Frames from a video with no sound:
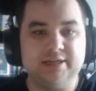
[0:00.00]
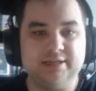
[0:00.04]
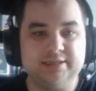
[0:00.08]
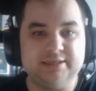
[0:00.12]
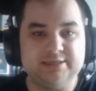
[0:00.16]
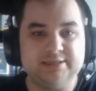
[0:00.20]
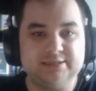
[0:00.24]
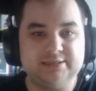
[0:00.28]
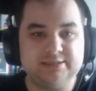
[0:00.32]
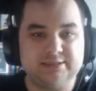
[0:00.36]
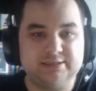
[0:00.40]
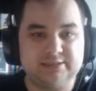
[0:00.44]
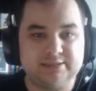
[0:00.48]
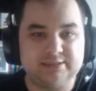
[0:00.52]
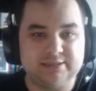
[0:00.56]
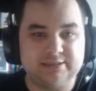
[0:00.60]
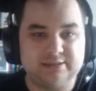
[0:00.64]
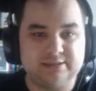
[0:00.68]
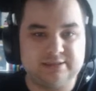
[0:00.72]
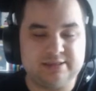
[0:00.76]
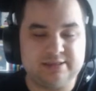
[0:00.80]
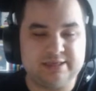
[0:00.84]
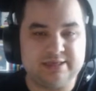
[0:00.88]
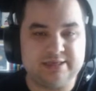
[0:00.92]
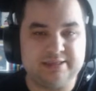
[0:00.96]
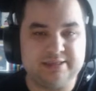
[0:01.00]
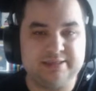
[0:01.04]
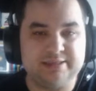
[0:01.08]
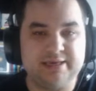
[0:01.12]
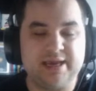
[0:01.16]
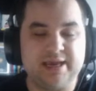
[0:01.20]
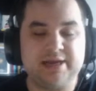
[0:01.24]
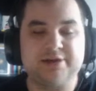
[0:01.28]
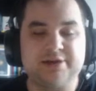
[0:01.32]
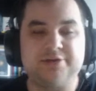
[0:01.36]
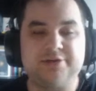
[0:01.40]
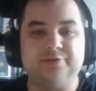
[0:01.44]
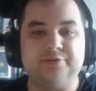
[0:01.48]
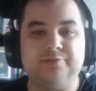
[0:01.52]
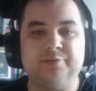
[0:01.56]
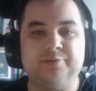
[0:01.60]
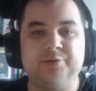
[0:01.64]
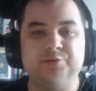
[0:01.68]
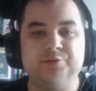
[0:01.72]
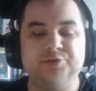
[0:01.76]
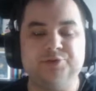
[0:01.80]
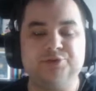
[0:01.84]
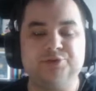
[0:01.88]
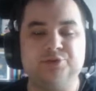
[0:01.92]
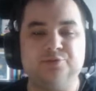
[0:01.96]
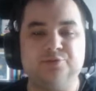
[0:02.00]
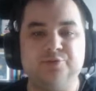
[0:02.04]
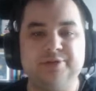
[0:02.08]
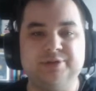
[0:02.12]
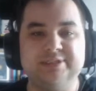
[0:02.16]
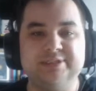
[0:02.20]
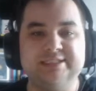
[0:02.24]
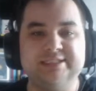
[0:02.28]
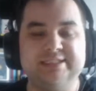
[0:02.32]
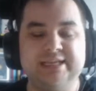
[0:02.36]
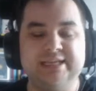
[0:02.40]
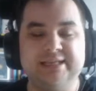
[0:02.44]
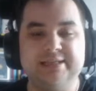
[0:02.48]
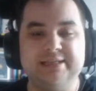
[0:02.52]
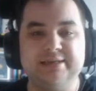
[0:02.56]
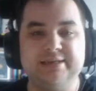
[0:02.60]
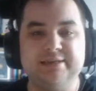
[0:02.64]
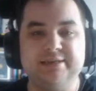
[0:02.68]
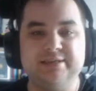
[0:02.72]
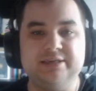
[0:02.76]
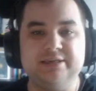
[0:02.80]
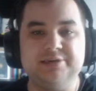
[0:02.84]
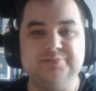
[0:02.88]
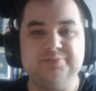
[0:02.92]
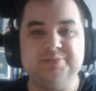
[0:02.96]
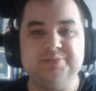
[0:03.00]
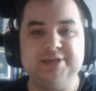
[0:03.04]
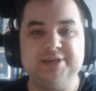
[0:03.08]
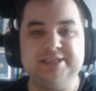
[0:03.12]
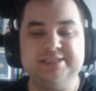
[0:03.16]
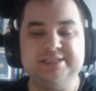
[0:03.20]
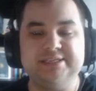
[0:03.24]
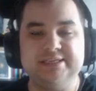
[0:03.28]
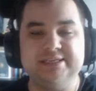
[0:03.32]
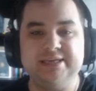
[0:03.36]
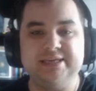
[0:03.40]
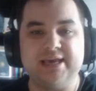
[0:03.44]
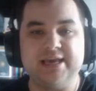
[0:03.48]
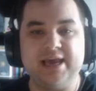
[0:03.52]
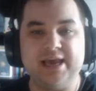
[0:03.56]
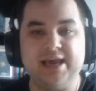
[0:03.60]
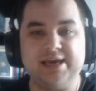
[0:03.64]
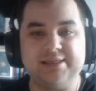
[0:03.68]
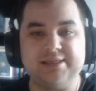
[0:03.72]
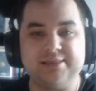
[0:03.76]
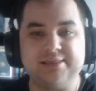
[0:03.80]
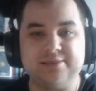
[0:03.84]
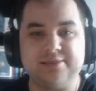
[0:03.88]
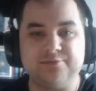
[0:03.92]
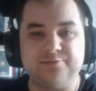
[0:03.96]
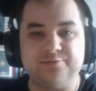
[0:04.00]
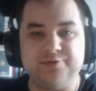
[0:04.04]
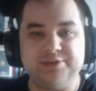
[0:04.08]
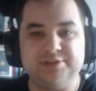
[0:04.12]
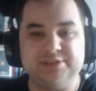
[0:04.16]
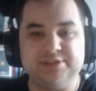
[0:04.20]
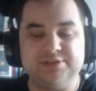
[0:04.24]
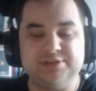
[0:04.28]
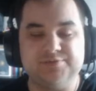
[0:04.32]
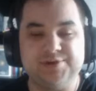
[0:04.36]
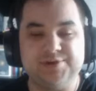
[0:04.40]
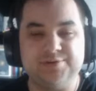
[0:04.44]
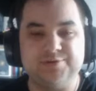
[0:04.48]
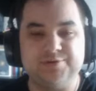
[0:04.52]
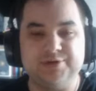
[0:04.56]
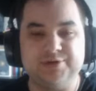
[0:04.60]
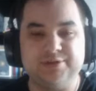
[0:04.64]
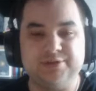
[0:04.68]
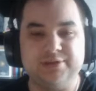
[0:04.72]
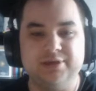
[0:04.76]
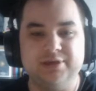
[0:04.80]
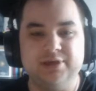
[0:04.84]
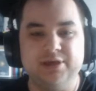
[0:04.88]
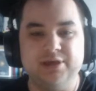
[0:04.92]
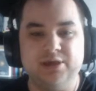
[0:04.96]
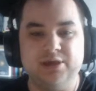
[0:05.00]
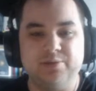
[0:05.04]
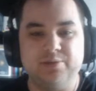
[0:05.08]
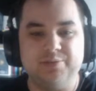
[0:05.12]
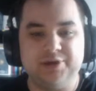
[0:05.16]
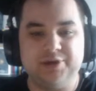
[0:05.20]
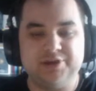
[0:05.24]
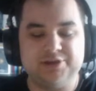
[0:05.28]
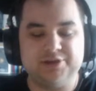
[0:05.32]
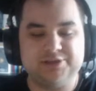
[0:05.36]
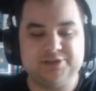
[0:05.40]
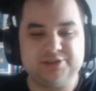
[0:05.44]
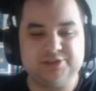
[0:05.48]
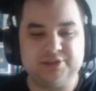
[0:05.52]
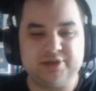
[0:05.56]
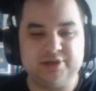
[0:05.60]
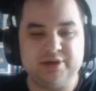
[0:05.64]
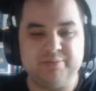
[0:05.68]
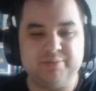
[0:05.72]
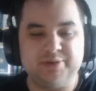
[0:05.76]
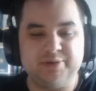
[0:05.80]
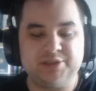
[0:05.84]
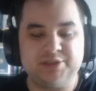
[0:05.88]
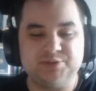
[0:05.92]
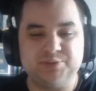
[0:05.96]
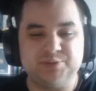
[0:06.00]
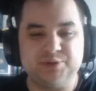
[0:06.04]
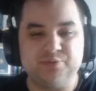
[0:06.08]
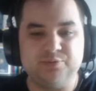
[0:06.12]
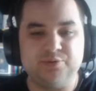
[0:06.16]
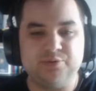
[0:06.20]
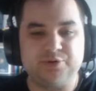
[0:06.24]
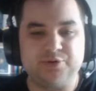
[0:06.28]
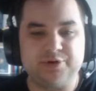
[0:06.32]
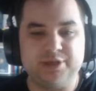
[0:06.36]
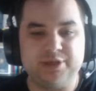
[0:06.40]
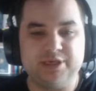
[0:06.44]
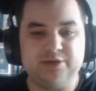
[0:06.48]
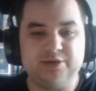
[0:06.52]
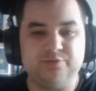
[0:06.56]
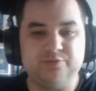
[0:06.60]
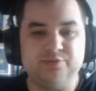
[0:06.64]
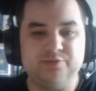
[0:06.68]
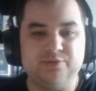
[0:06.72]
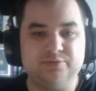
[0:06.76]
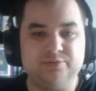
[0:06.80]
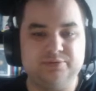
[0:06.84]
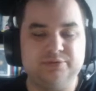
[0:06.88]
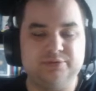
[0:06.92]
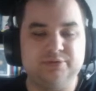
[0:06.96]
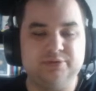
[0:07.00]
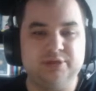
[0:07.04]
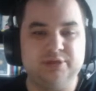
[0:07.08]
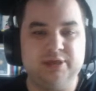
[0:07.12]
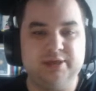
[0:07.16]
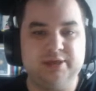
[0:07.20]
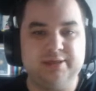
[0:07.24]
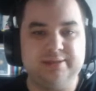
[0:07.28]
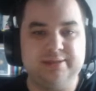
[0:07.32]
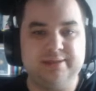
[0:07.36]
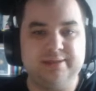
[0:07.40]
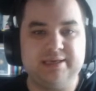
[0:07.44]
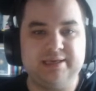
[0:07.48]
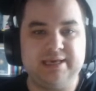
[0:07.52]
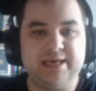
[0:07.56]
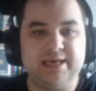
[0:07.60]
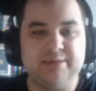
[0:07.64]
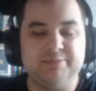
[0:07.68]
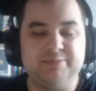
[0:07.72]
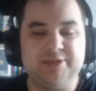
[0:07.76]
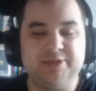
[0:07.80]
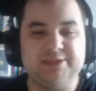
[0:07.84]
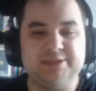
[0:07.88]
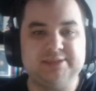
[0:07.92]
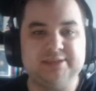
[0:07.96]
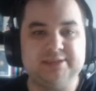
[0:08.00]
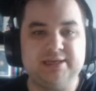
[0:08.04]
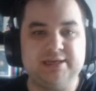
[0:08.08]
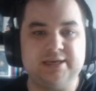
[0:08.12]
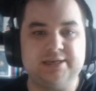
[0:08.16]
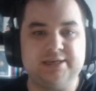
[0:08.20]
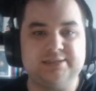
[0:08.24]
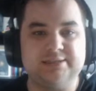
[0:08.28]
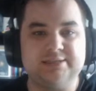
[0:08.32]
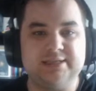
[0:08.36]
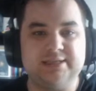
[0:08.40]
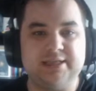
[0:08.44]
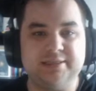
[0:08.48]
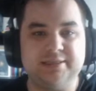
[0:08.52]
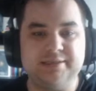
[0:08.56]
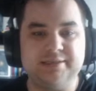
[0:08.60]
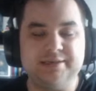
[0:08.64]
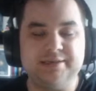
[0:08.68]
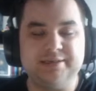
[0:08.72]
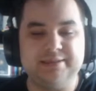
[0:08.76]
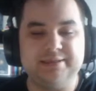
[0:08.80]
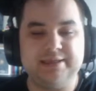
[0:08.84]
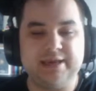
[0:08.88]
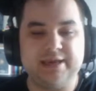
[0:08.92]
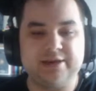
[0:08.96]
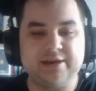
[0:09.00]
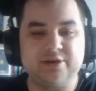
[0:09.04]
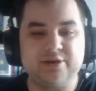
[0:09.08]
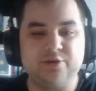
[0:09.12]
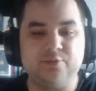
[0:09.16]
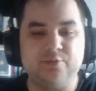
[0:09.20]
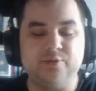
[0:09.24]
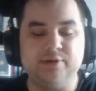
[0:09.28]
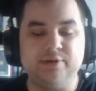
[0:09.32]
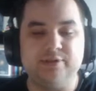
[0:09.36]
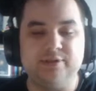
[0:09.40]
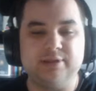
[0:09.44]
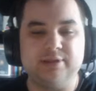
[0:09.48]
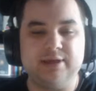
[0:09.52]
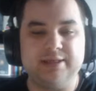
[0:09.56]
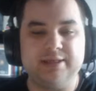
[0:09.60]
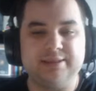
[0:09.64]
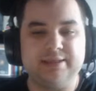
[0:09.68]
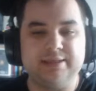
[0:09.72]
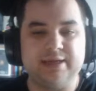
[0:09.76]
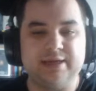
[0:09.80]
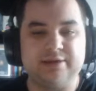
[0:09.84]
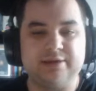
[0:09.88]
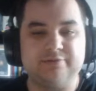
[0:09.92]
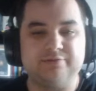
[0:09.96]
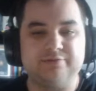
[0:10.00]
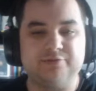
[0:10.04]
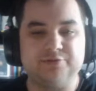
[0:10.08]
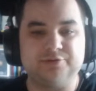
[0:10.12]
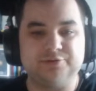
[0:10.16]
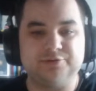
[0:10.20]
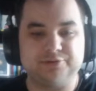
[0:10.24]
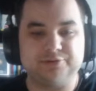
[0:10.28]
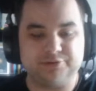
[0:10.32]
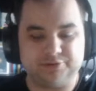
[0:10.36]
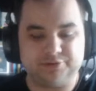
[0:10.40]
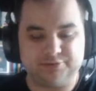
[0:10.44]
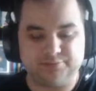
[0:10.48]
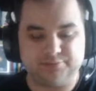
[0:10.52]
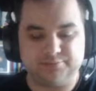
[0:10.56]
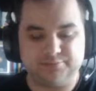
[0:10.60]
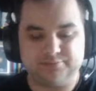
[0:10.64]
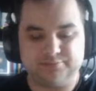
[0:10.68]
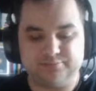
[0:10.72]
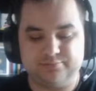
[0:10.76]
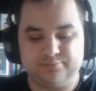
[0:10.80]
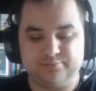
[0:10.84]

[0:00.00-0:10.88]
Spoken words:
it is the attacker. It was the one sending the PC at the receiving one. Because the combat speed were equals, the game decides that the attacker will attack first.